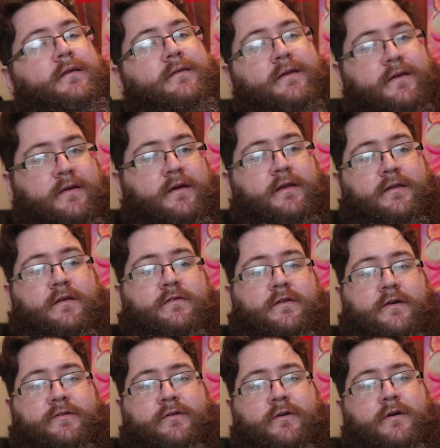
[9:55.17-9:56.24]
And these
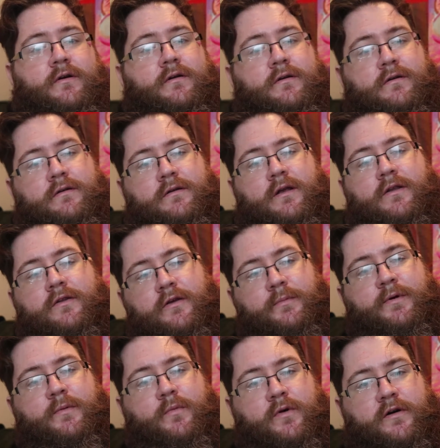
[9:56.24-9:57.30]
also are a little
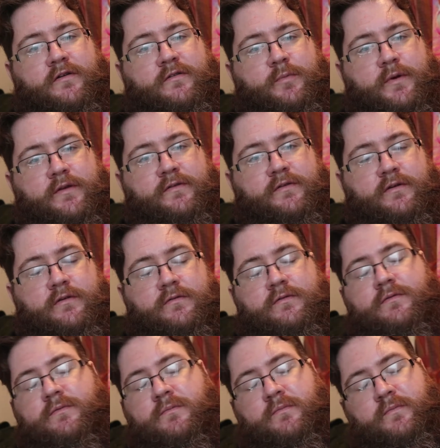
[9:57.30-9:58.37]
bit more expensive.